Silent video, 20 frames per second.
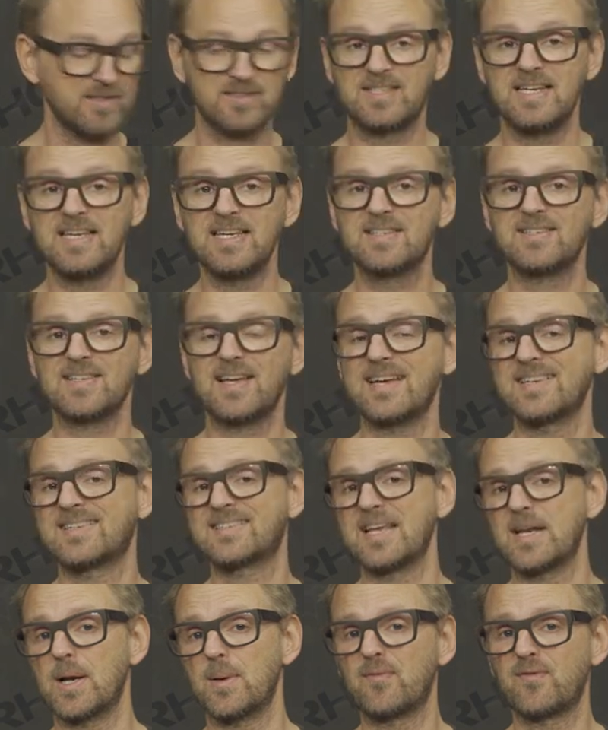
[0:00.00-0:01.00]
scenes. I
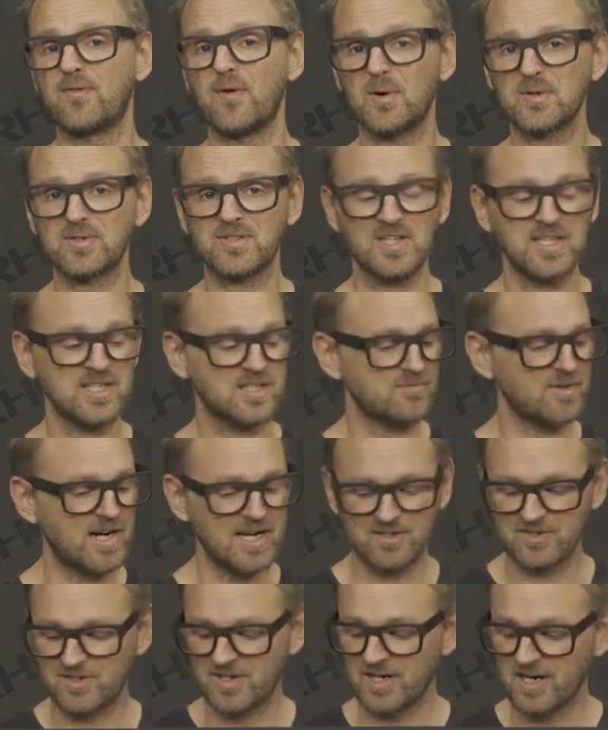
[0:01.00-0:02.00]
set up four scenes
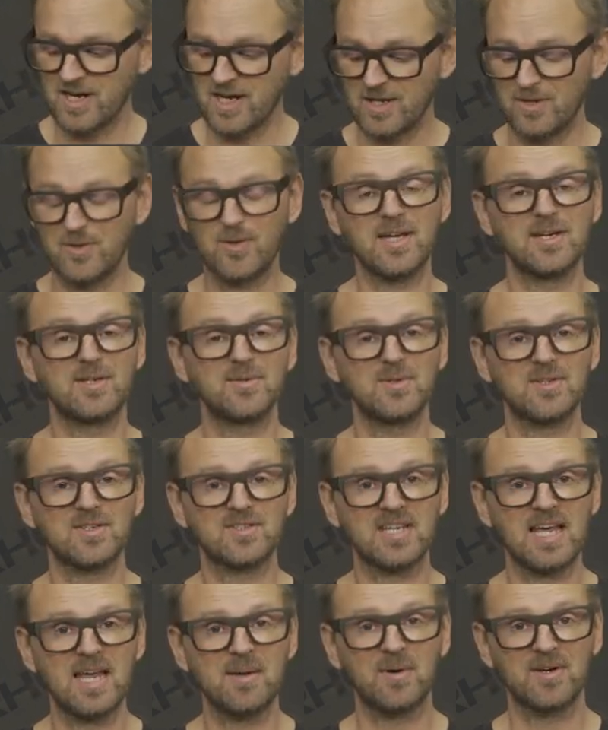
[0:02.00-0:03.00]
right here. You can do the
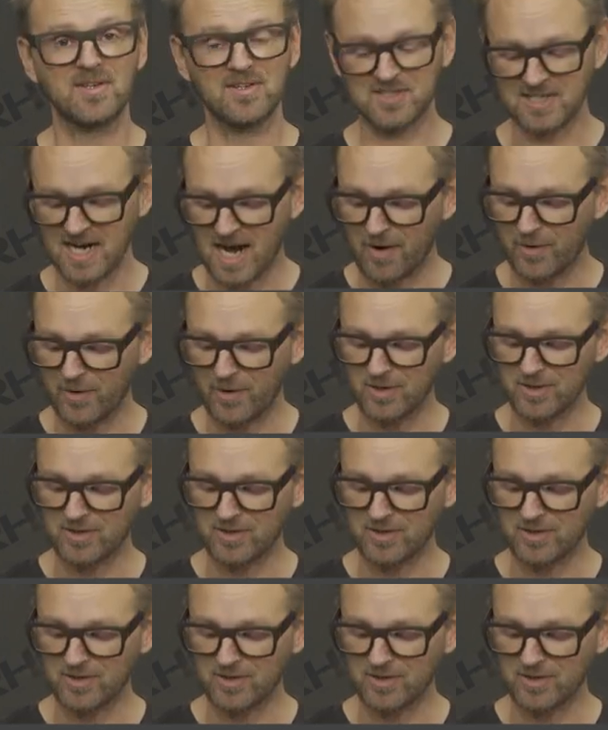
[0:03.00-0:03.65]
same on the SKAARHOJ